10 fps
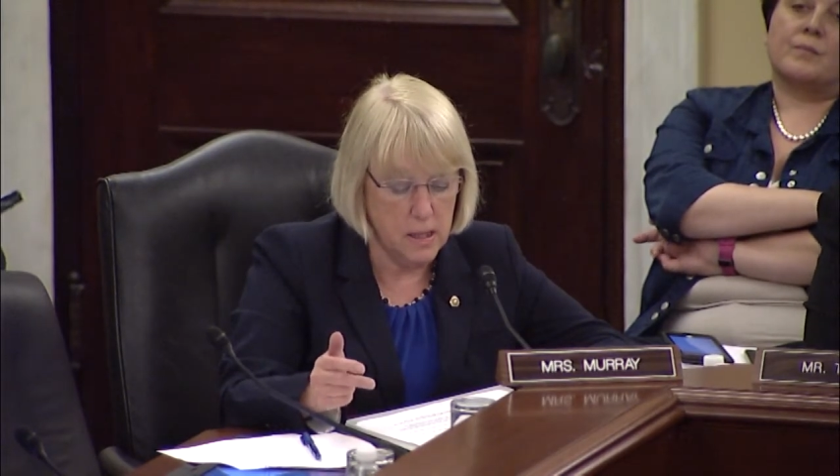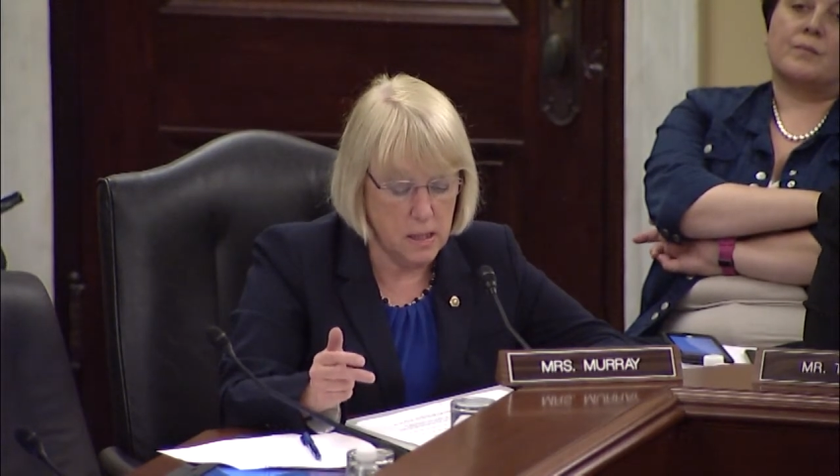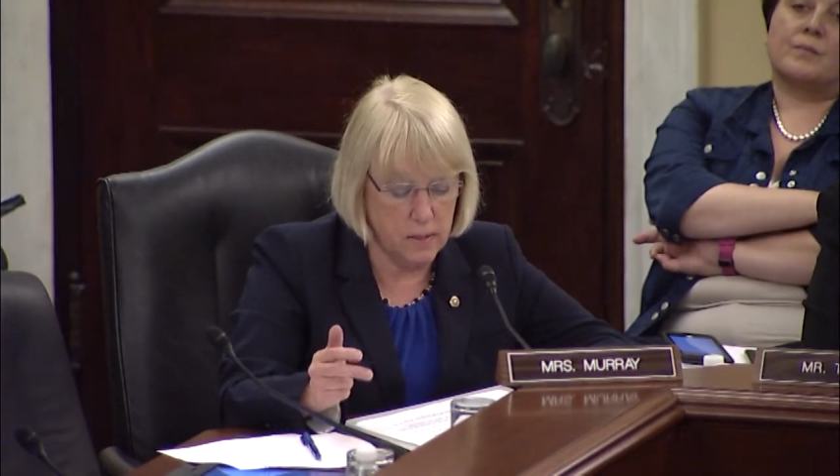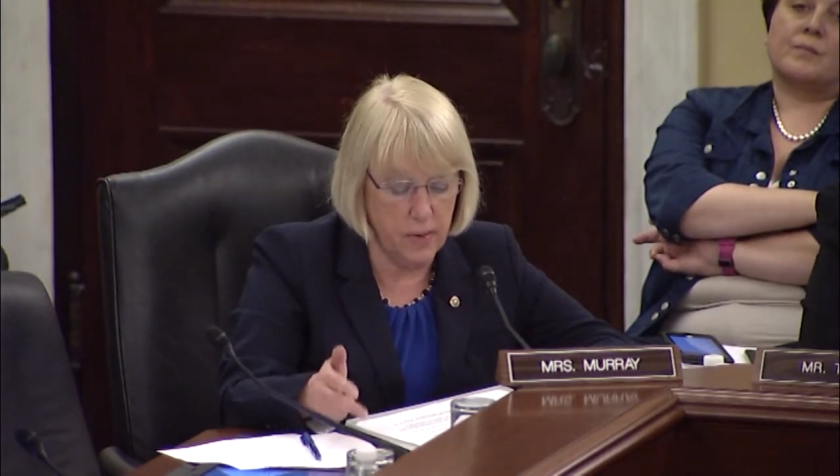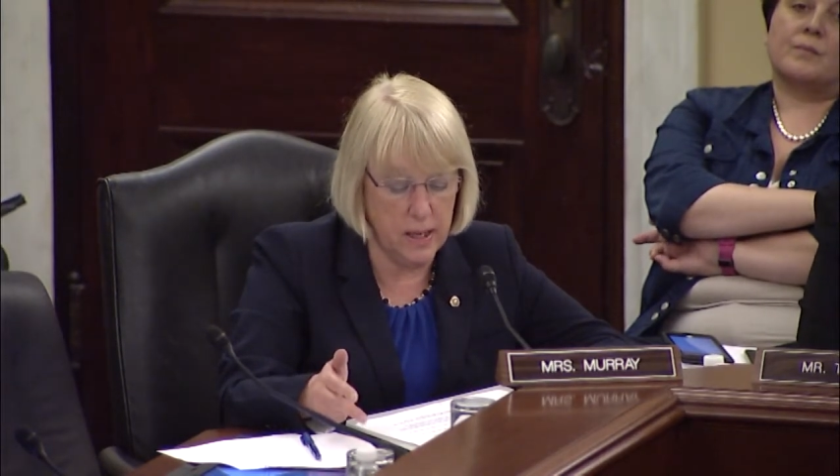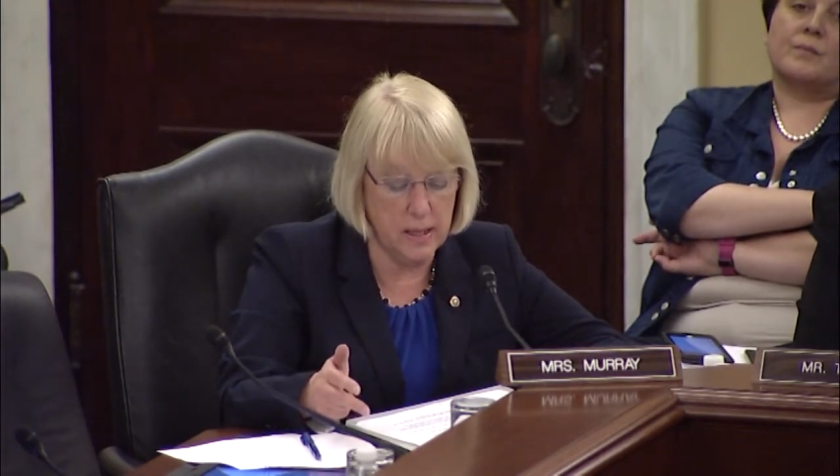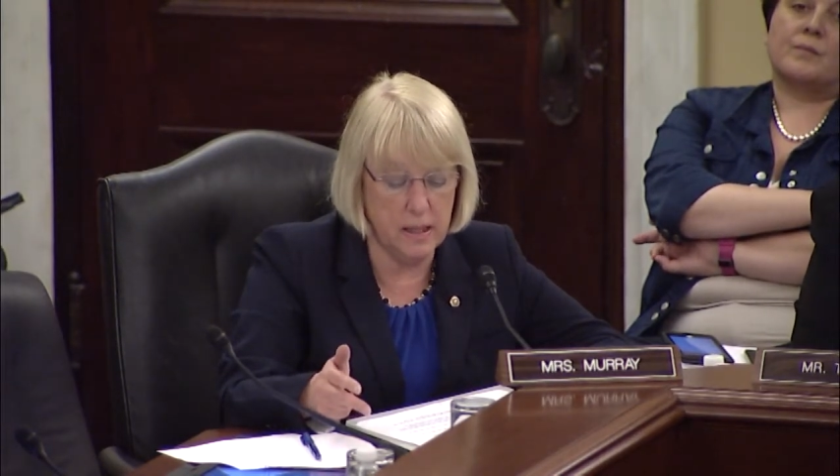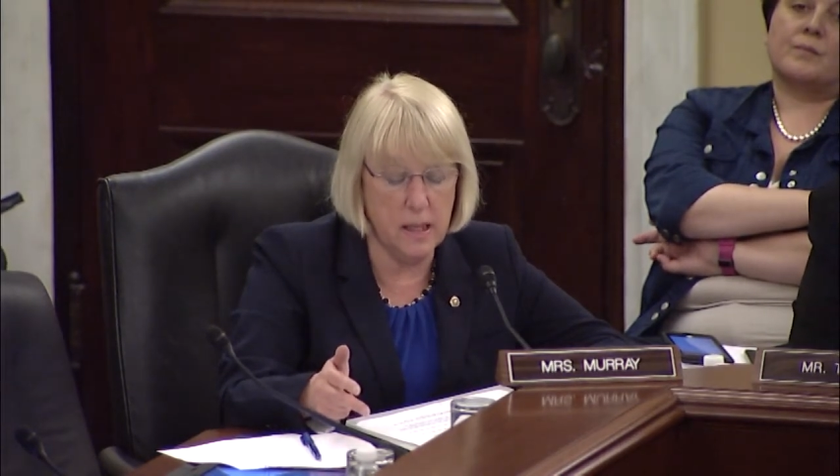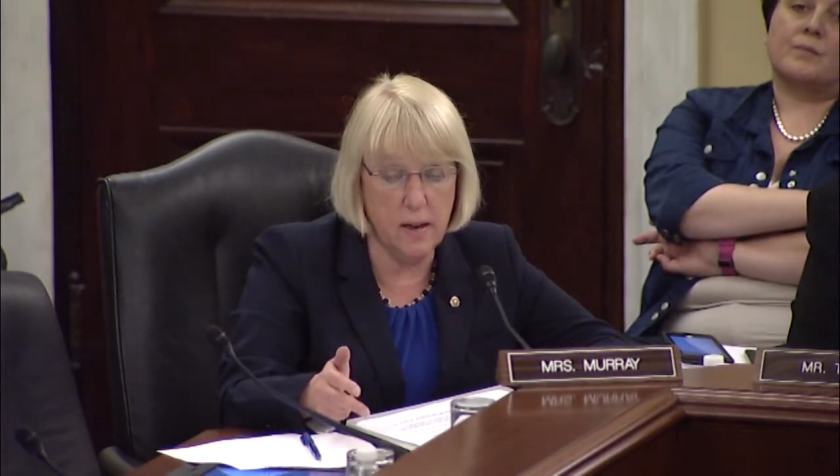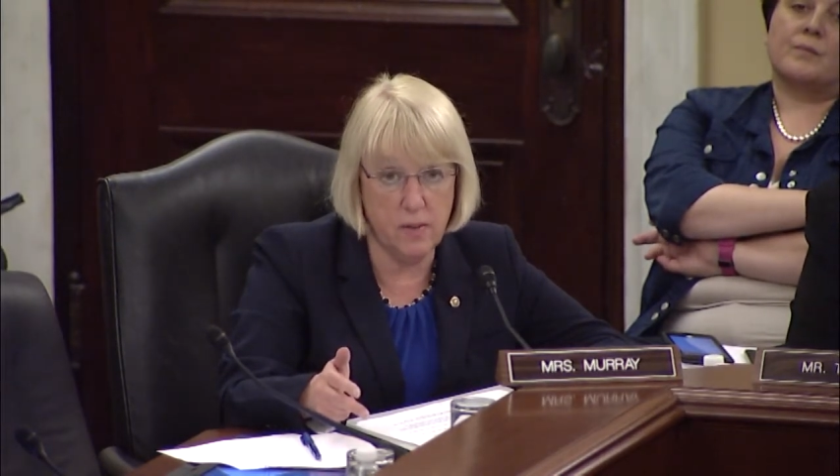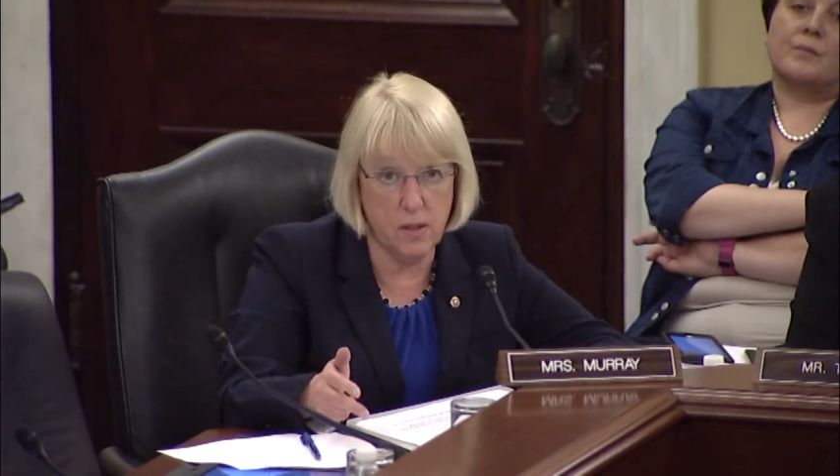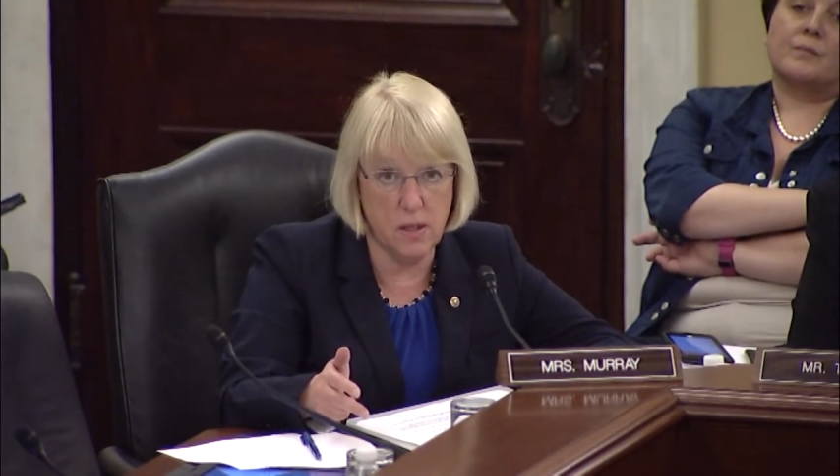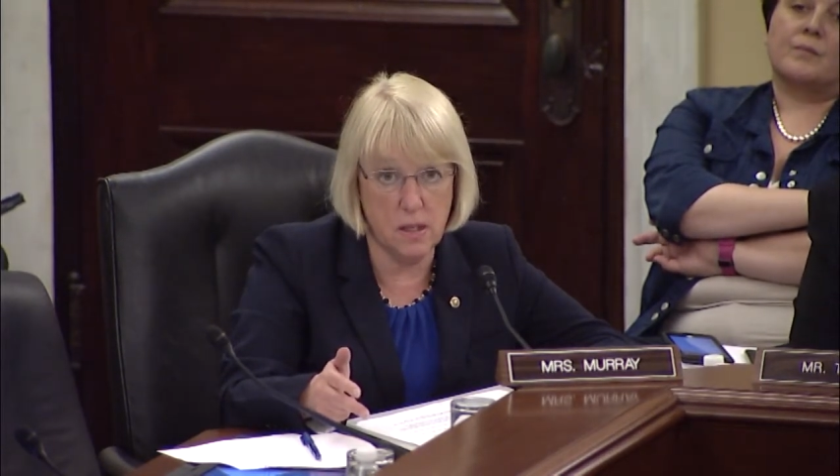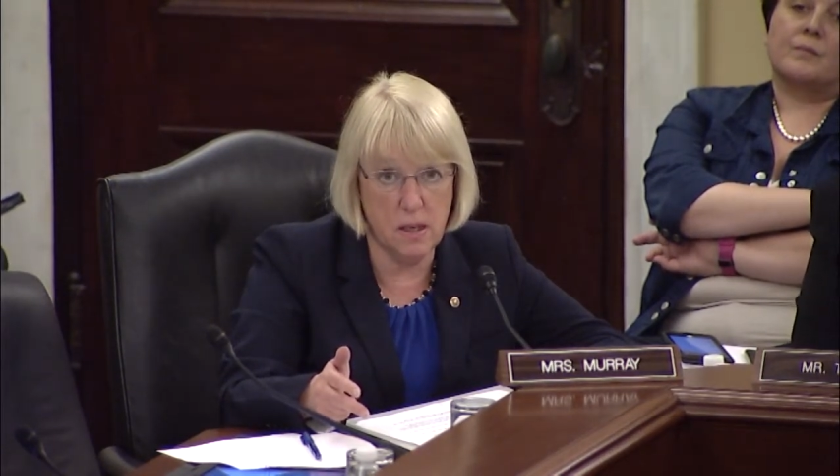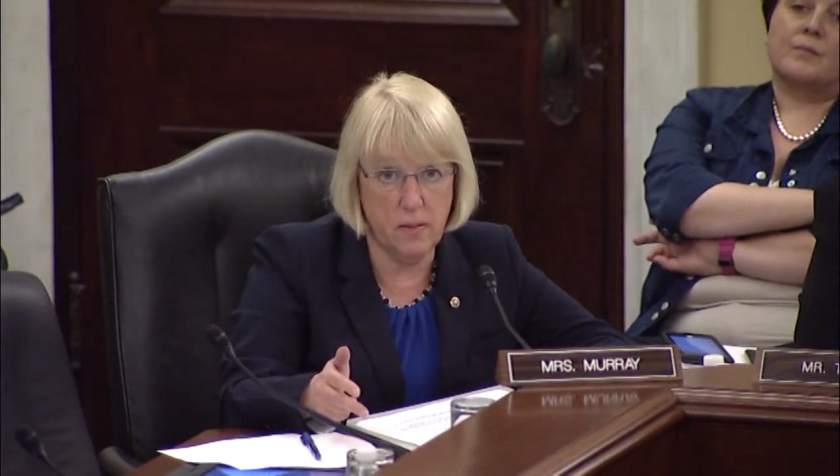dividing the
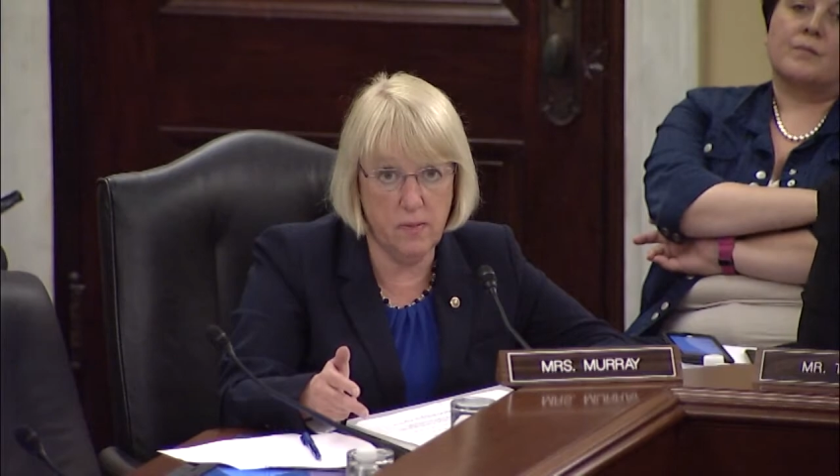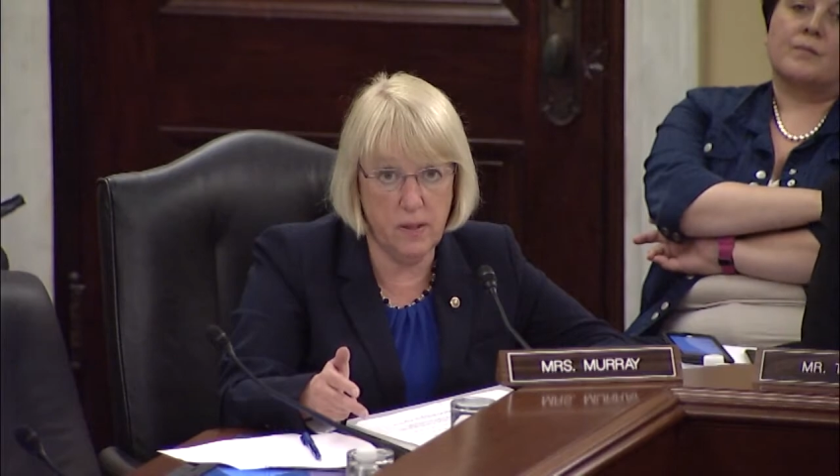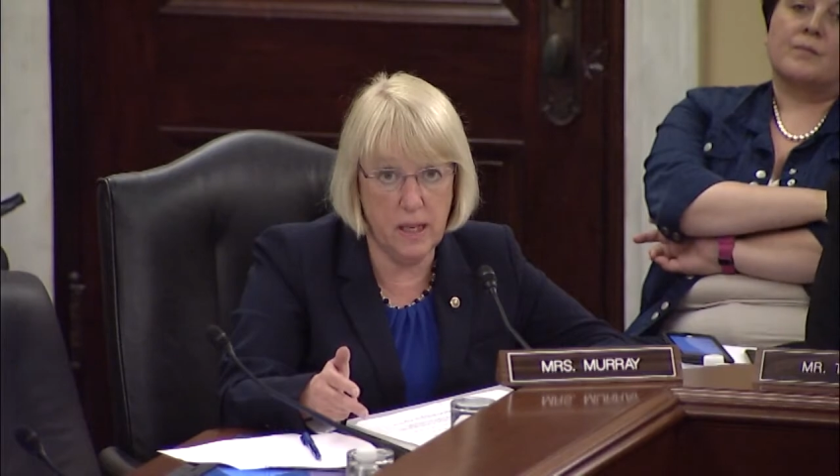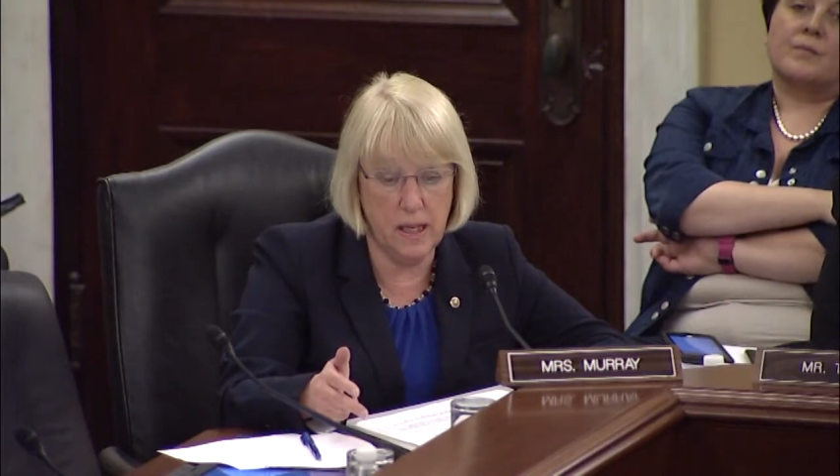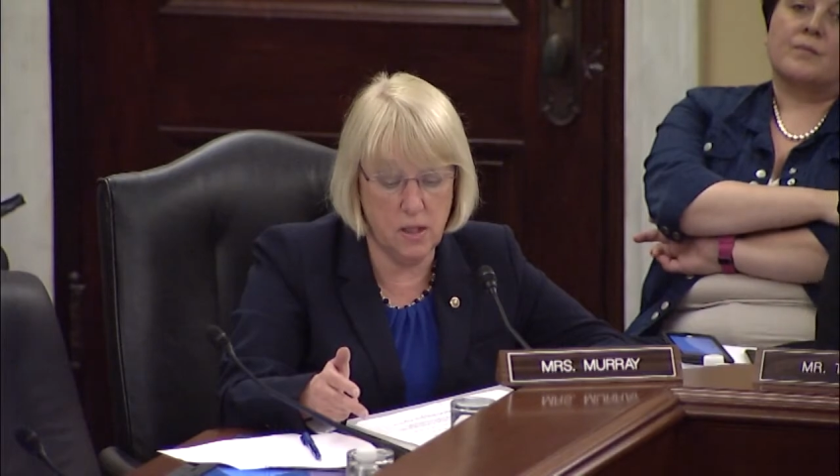governance of a VA